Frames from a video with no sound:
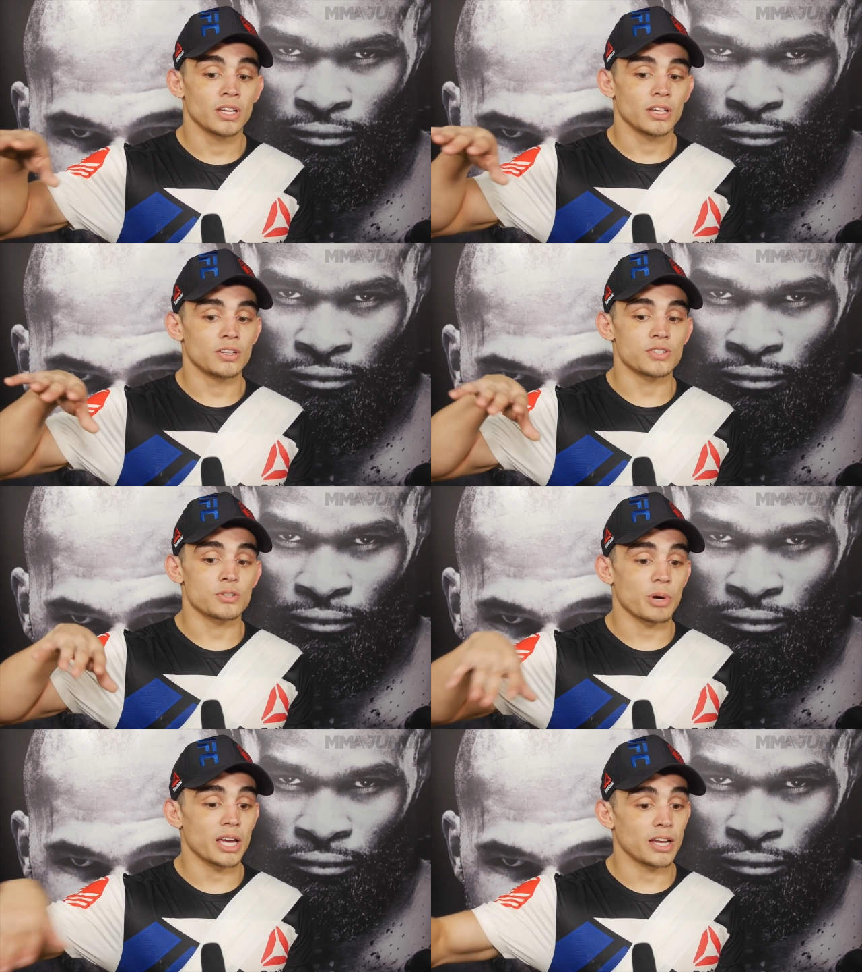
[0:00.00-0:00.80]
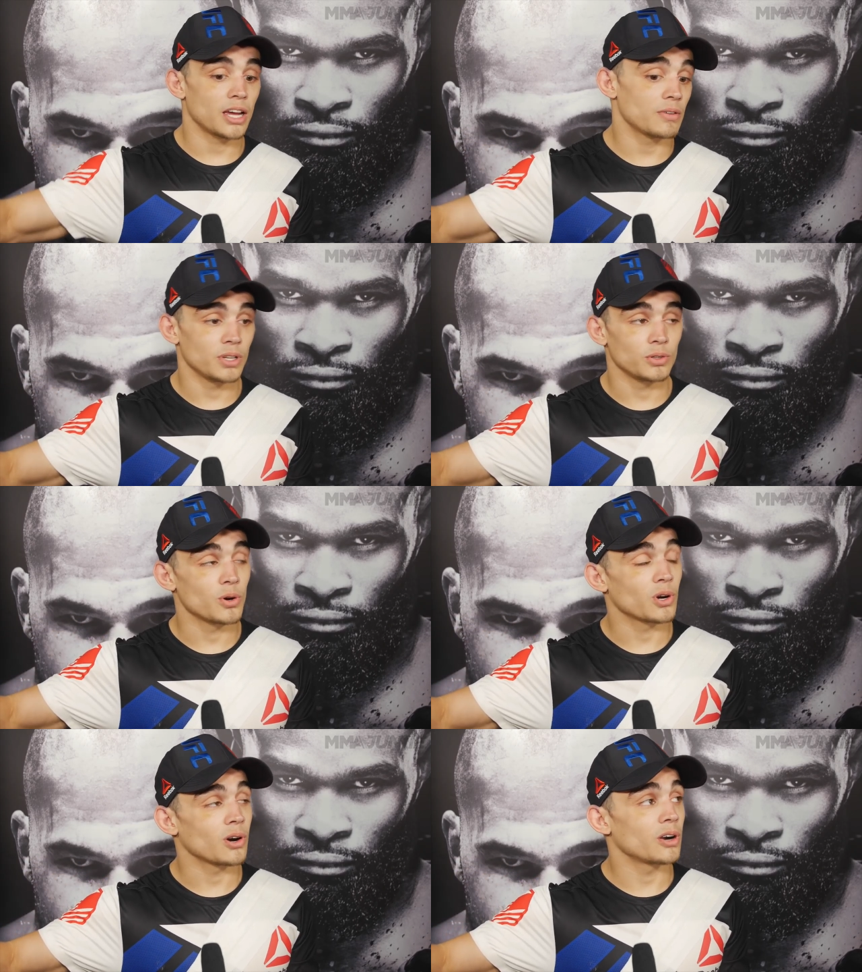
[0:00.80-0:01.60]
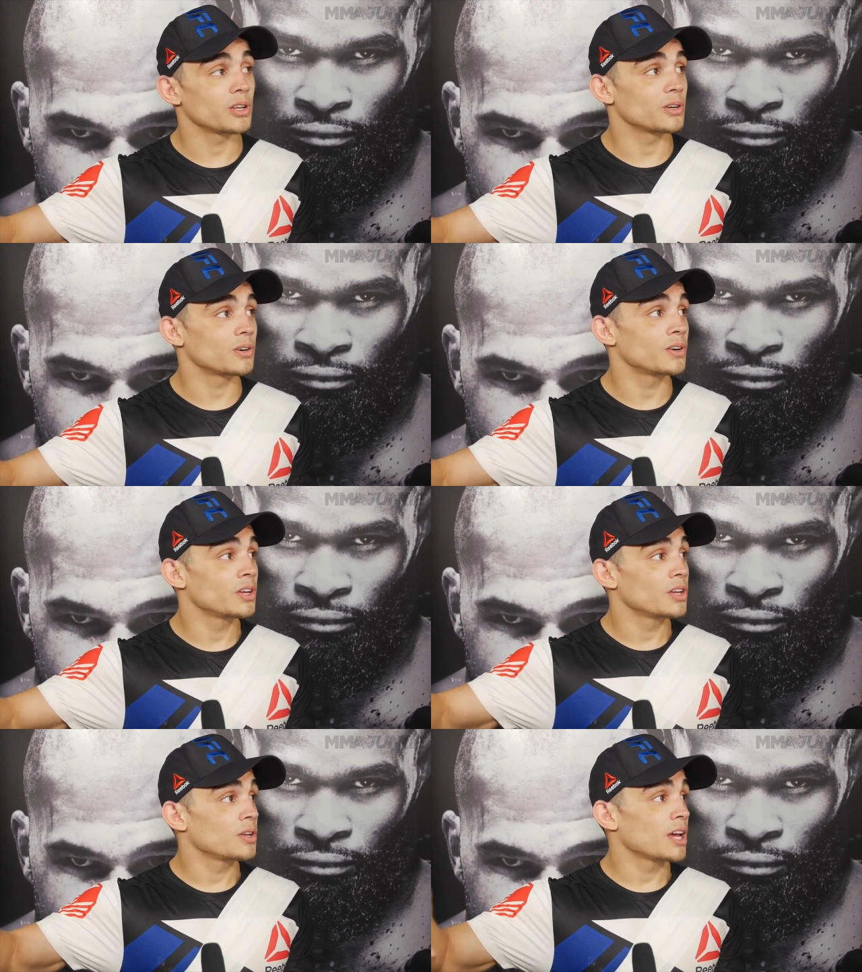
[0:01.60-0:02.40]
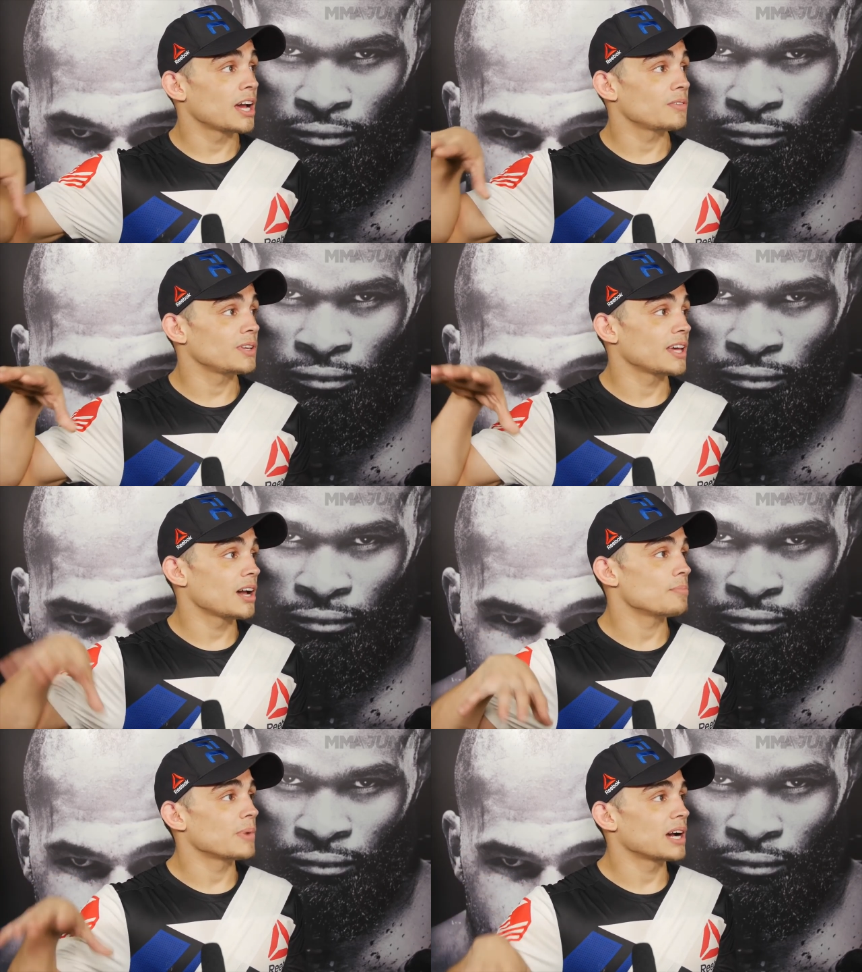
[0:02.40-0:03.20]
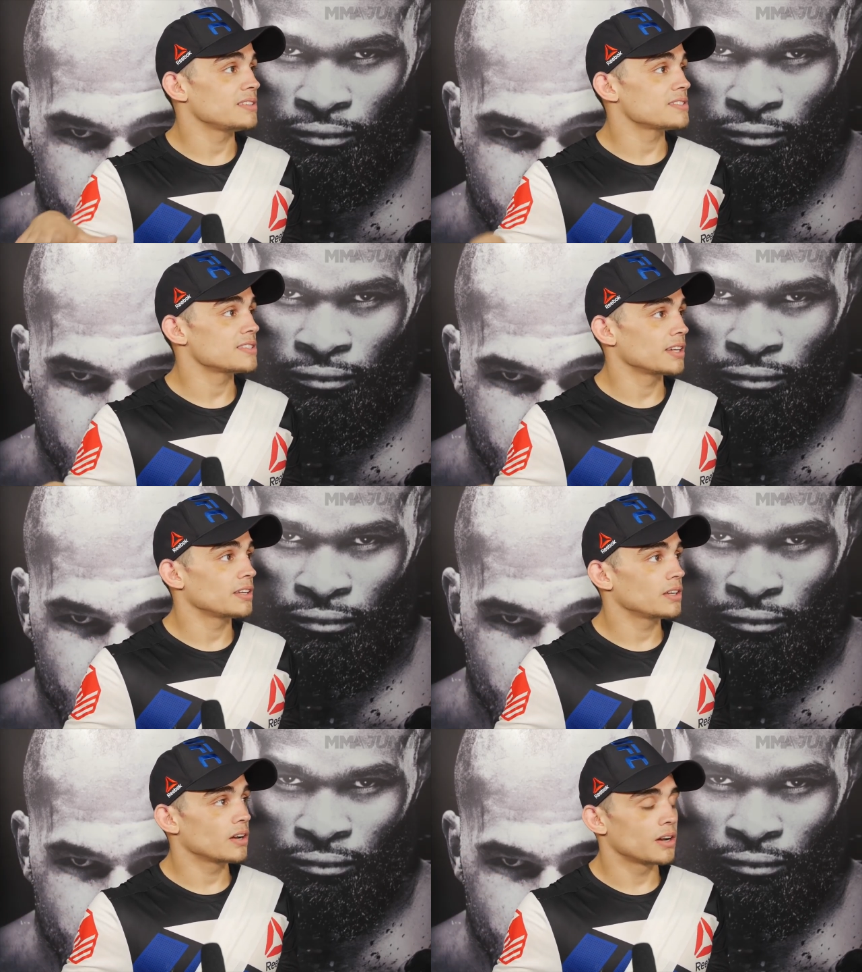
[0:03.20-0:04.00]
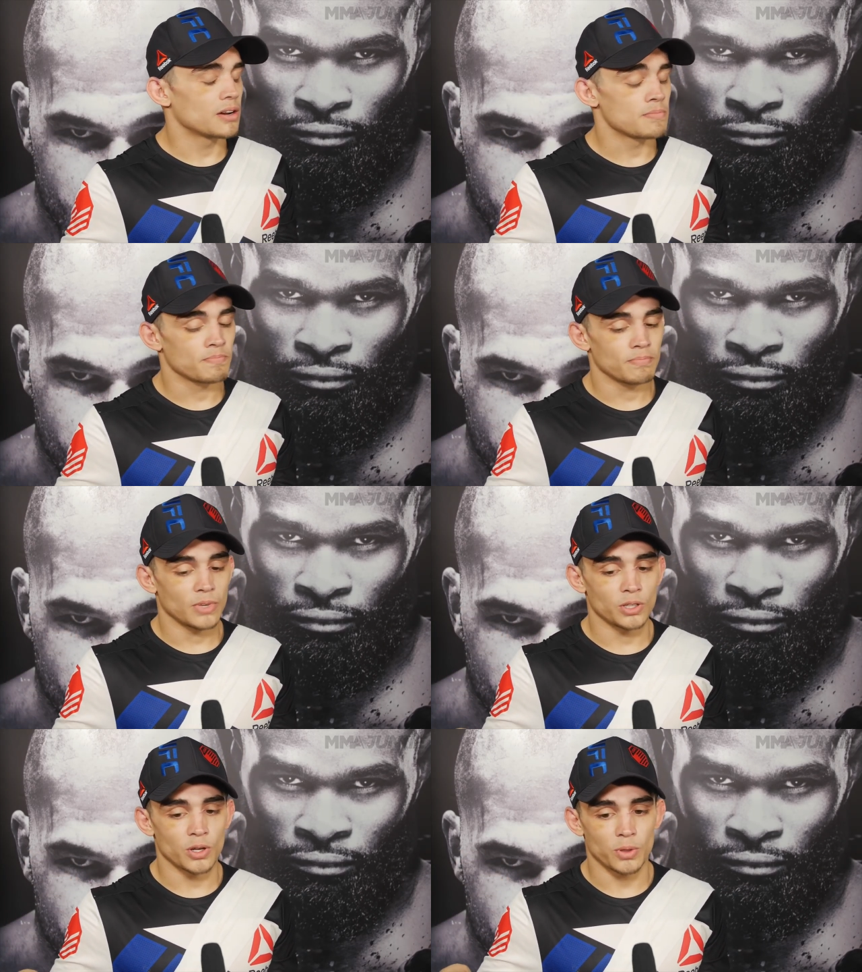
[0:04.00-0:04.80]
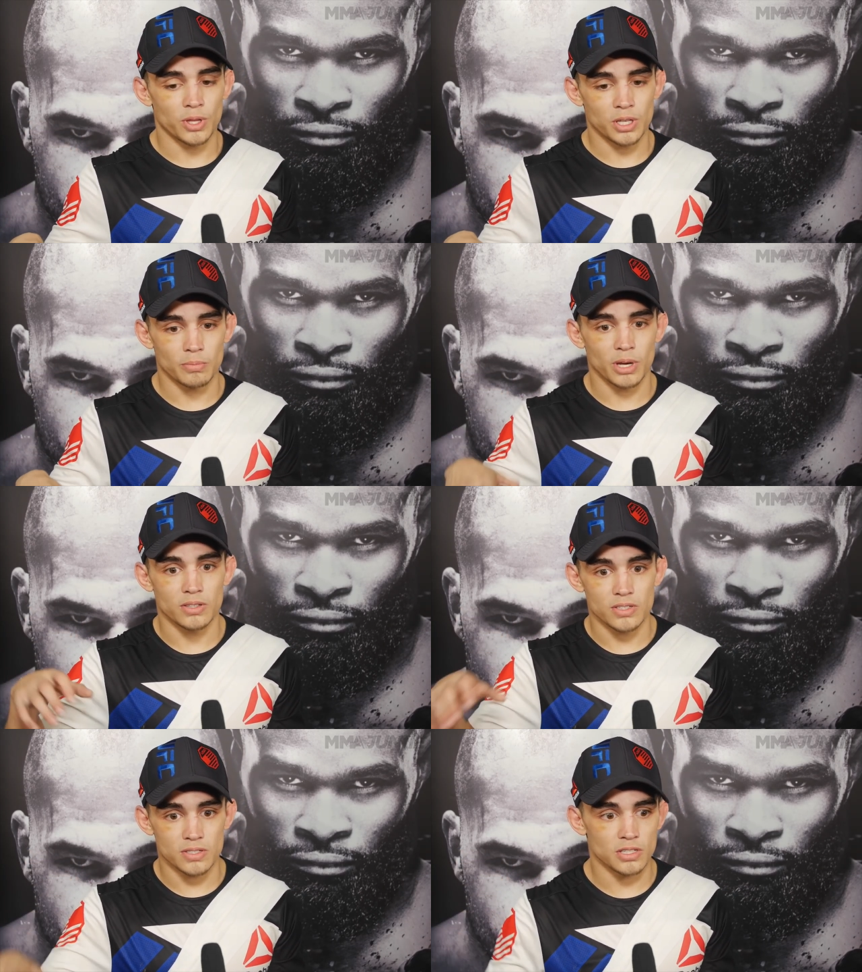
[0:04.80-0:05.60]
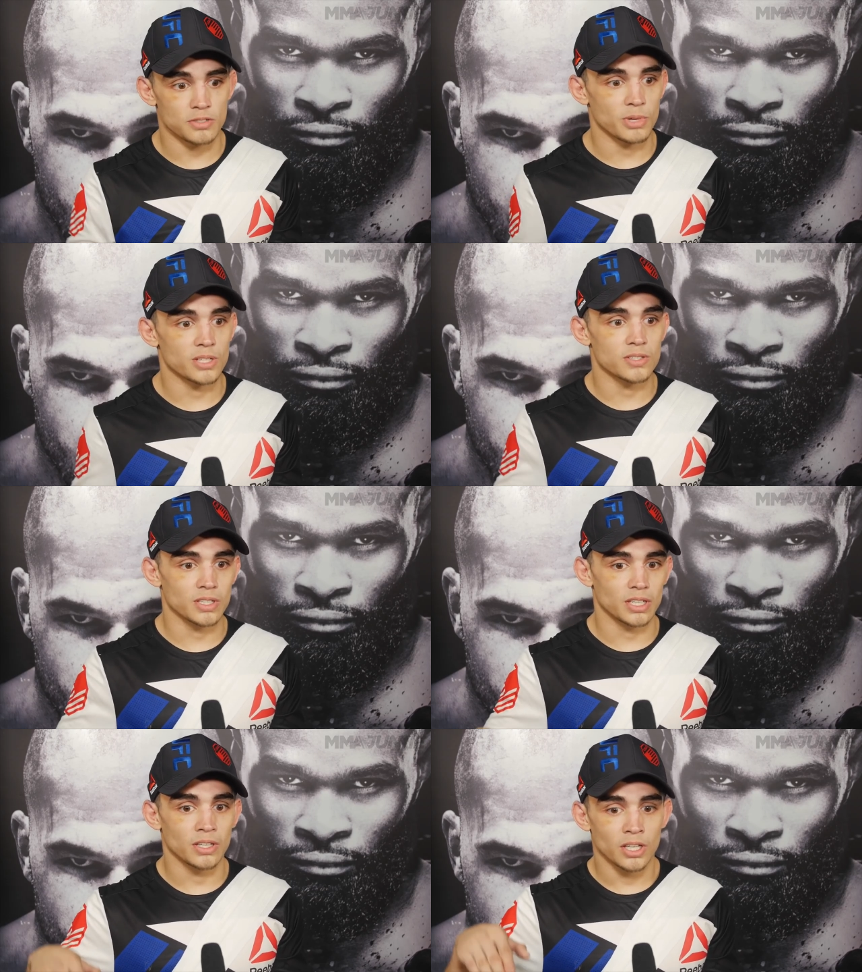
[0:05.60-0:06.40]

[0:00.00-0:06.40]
Speaker 1: And despite having no cardio having that mindset, um, you know, thinking about these things mentally and,